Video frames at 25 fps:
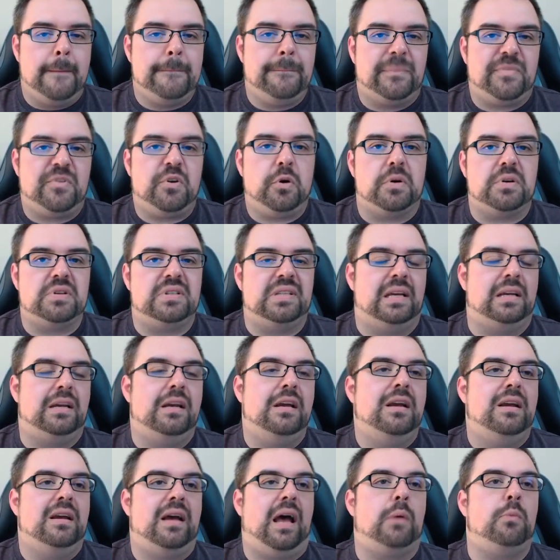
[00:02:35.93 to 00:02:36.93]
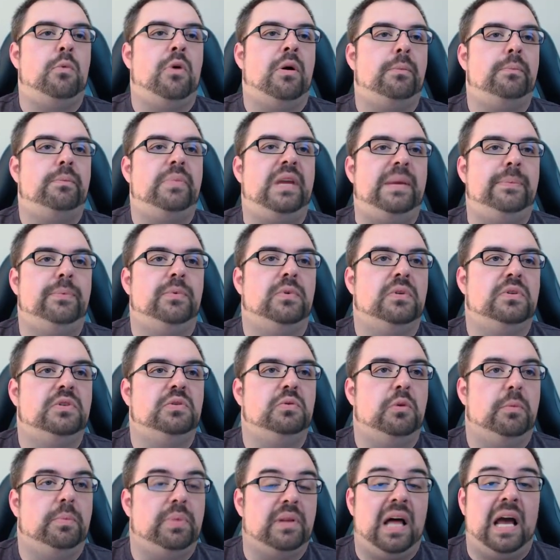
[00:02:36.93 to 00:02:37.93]
Of course not. I want people
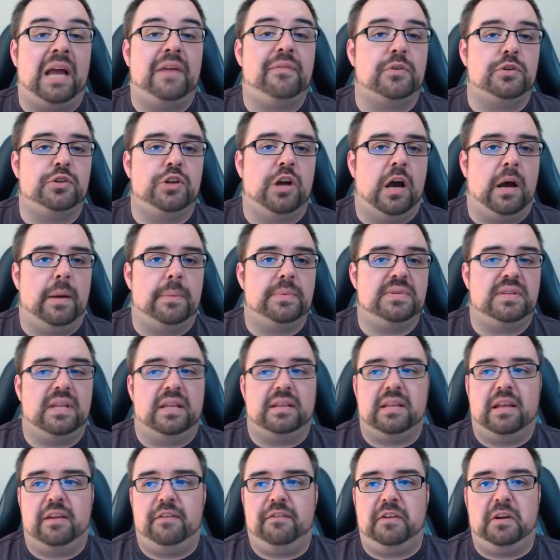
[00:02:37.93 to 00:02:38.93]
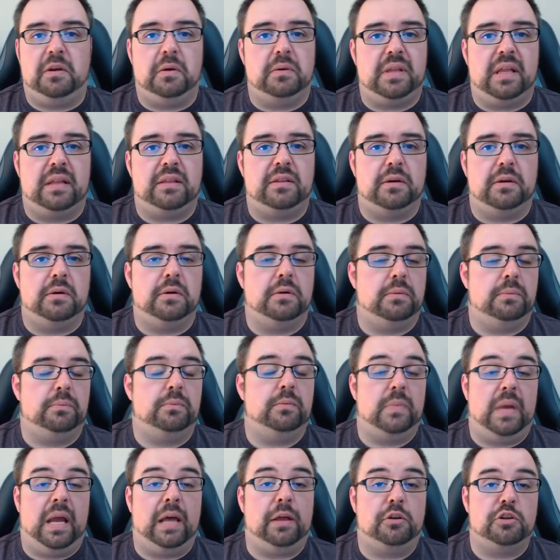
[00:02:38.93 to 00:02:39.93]
to apply for jobs that they feel that they're
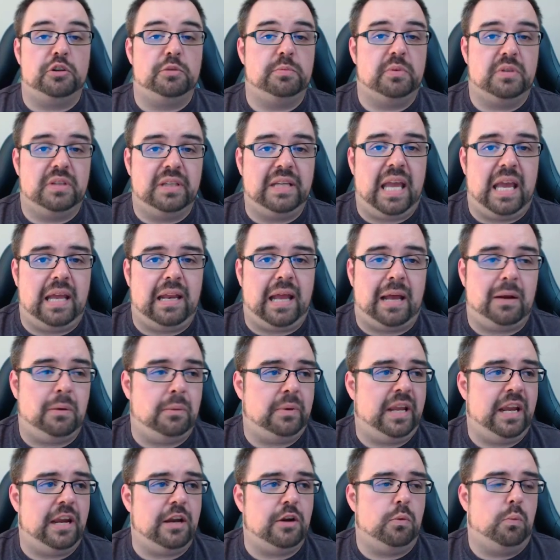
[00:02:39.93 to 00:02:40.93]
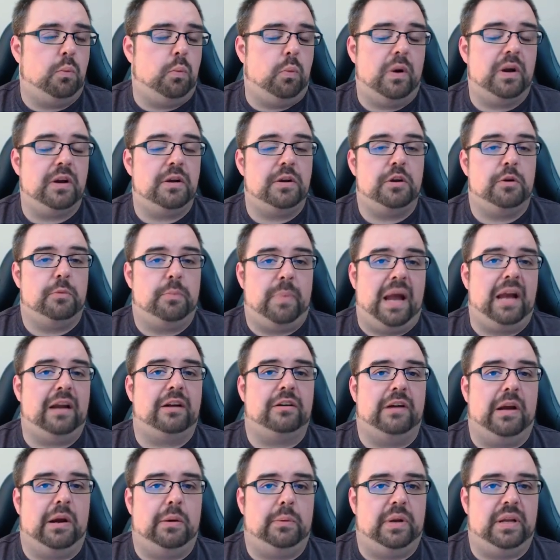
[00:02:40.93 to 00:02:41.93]
eligible to get. I don't care where your
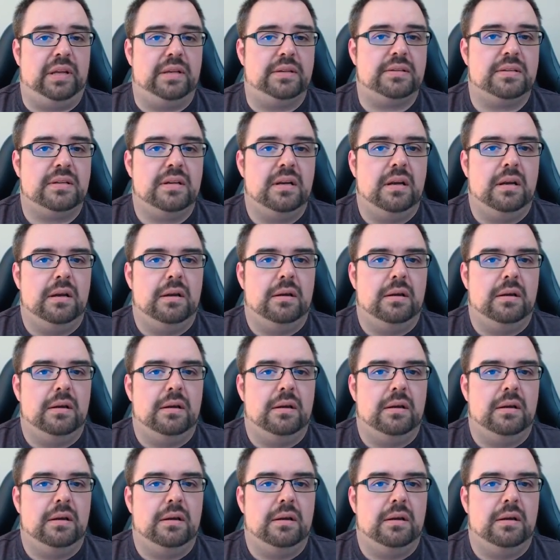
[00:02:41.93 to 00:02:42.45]
background is.